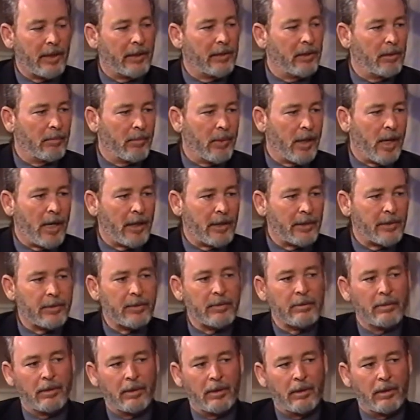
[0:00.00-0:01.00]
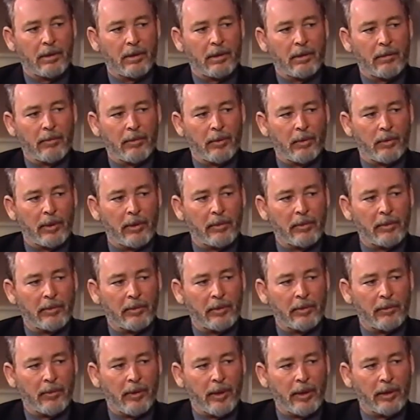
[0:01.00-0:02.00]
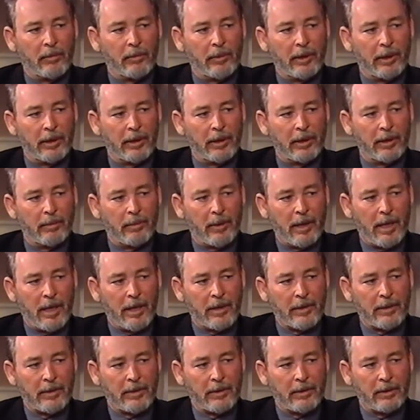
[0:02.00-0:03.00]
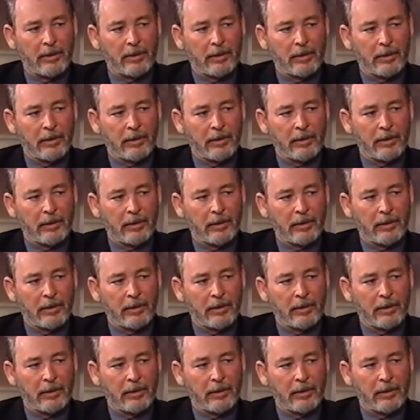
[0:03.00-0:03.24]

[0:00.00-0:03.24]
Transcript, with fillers: the box uh, of the way we've defined reading in the past. Okay, let's